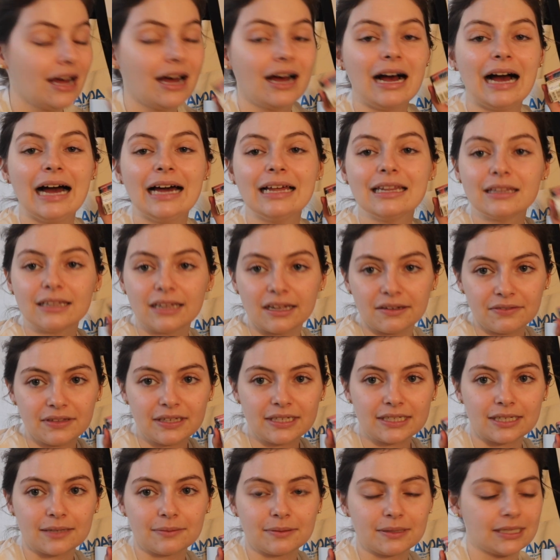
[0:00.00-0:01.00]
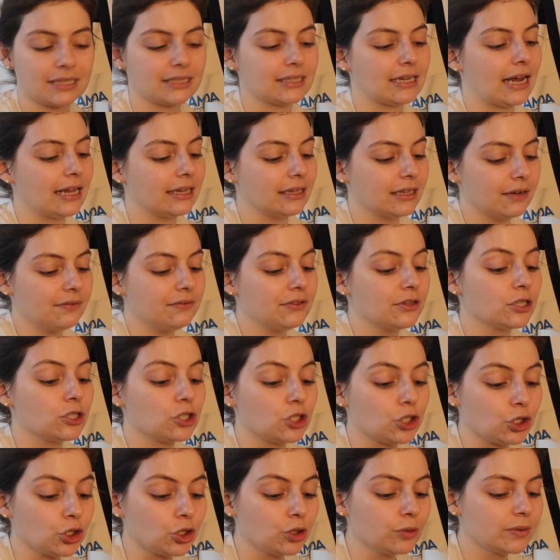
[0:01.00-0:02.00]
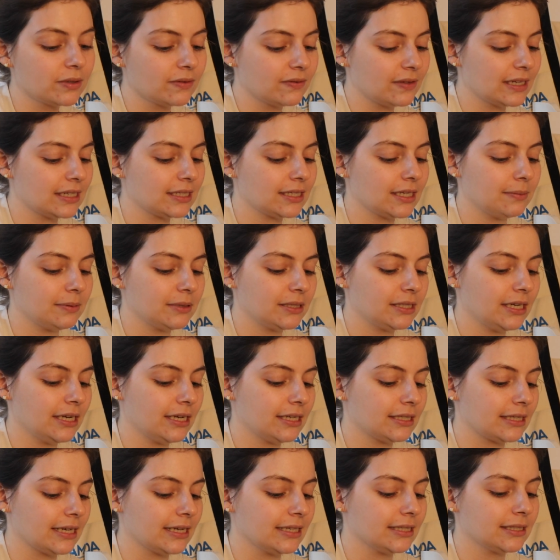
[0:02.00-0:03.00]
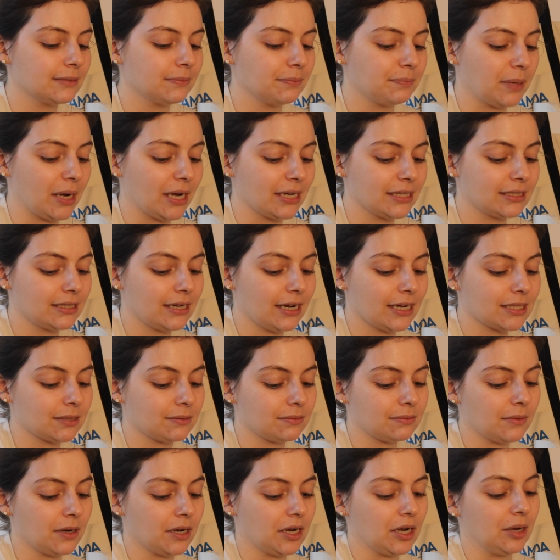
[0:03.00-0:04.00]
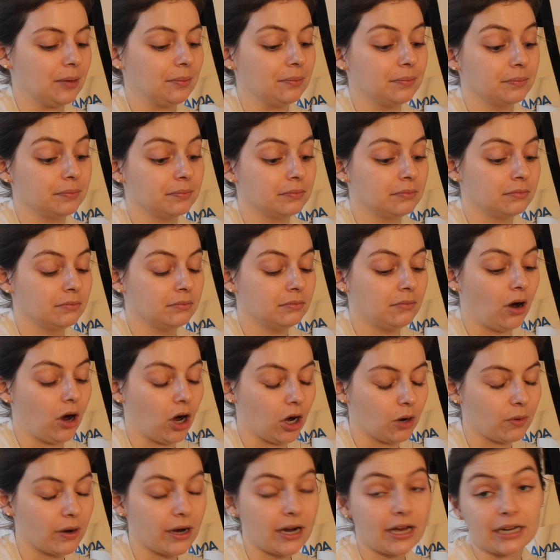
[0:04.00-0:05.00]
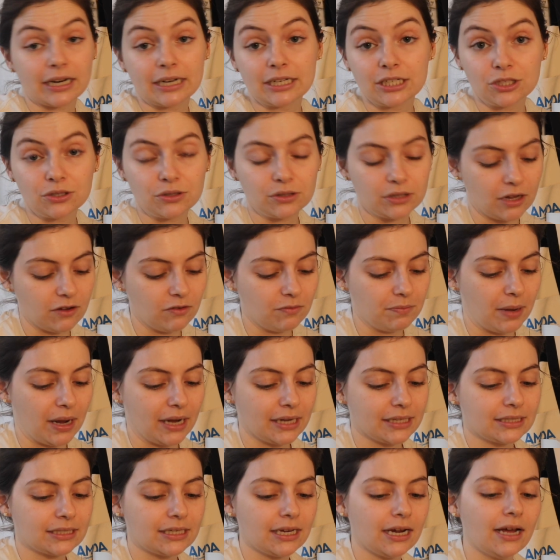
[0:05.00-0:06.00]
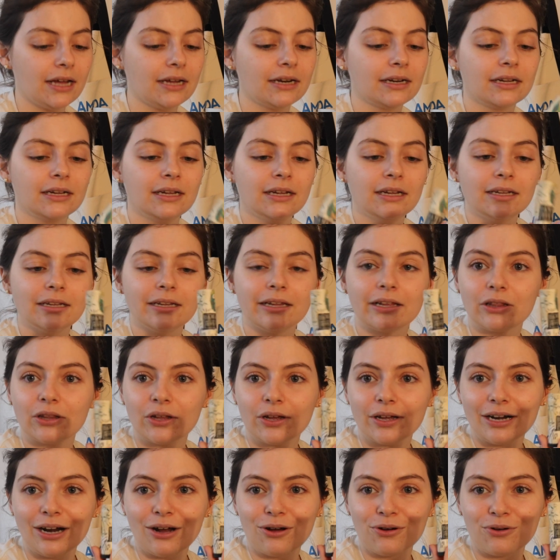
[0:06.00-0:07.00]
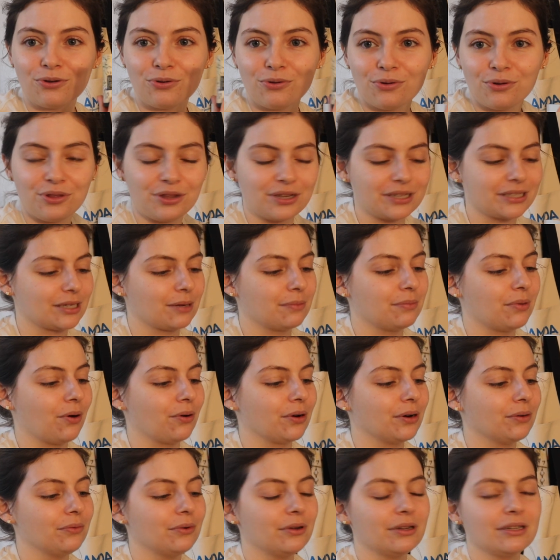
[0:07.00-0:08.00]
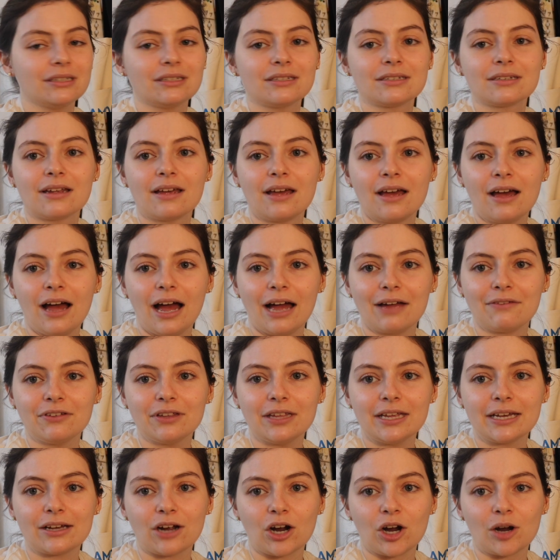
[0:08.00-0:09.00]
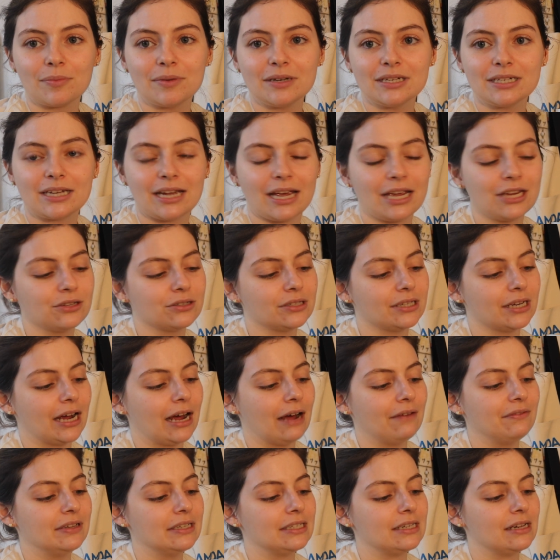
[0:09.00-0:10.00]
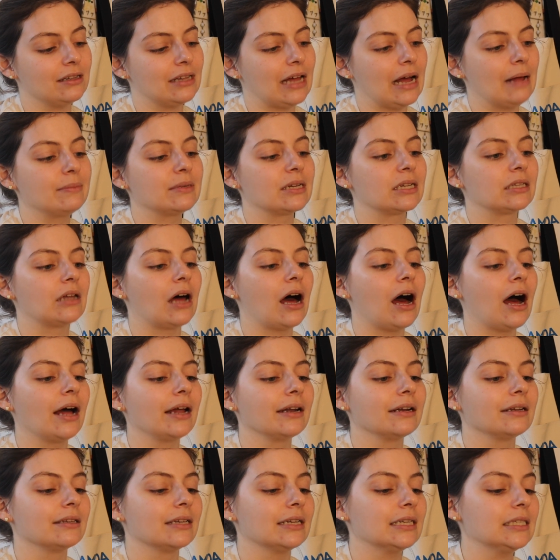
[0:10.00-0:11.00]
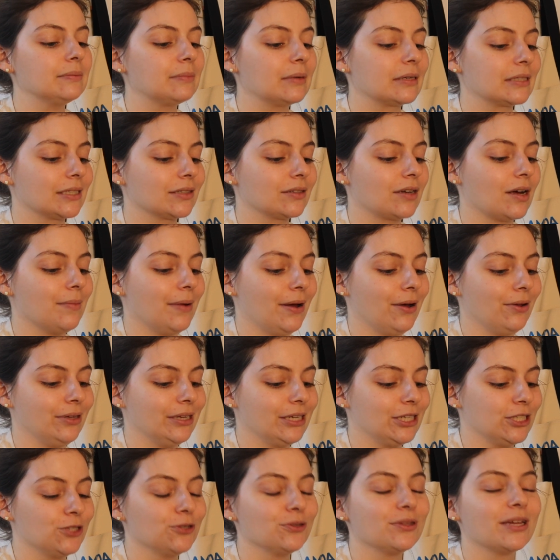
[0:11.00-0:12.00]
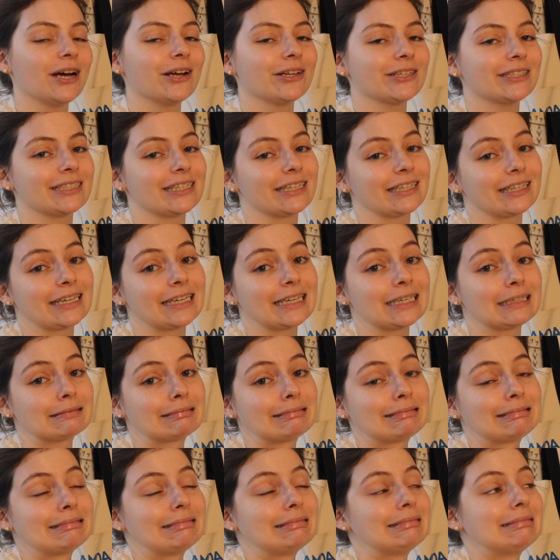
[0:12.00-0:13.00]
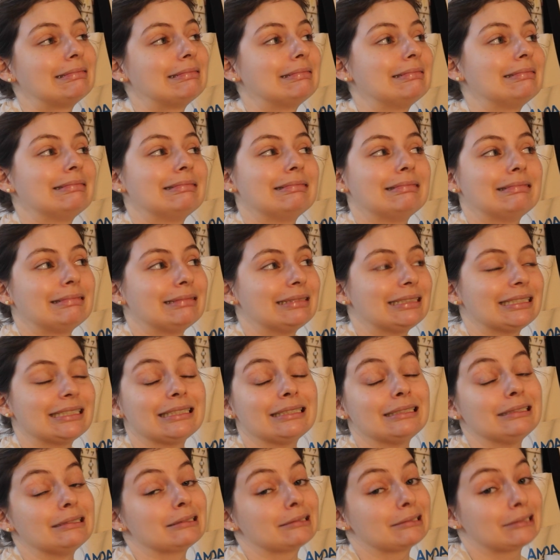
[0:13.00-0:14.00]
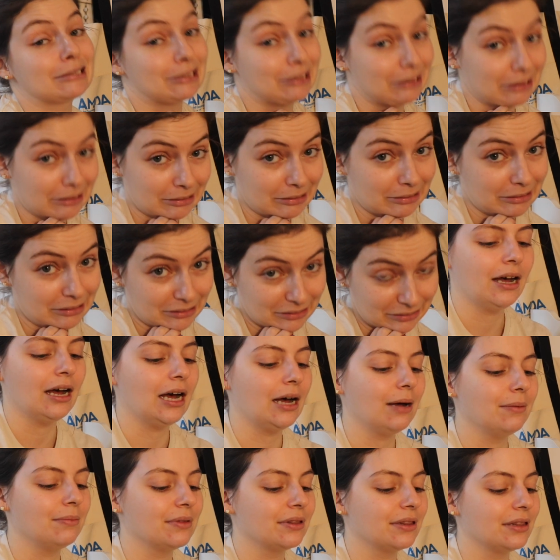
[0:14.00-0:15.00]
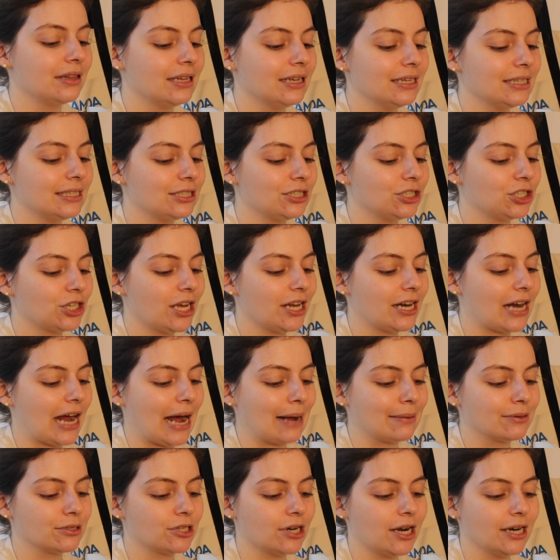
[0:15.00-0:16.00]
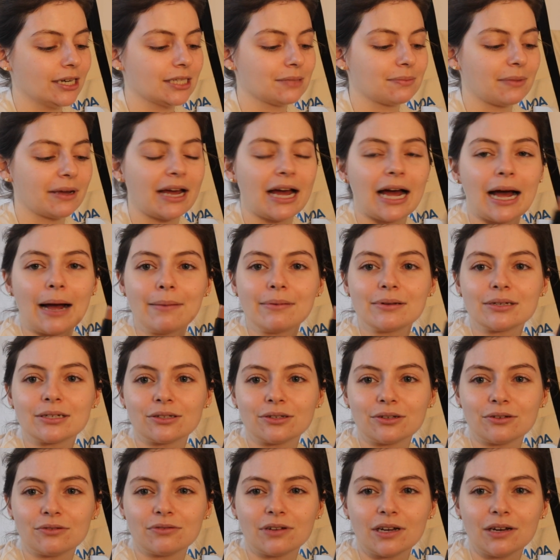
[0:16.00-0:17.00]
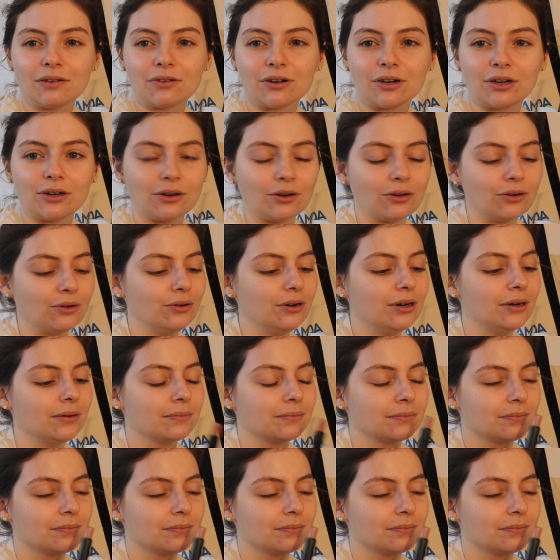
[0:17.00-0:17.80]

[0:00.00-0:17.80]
I love these lipsticks. I love the tubes of these lipsticks. It's Basquiat's artwork, and I do love Basquiat. Like, look at how cool this component was. I feel like Urban Decay used to have these collabs a lot. This must have come out like 2016. This shade Abstract is my absolute favorite nude.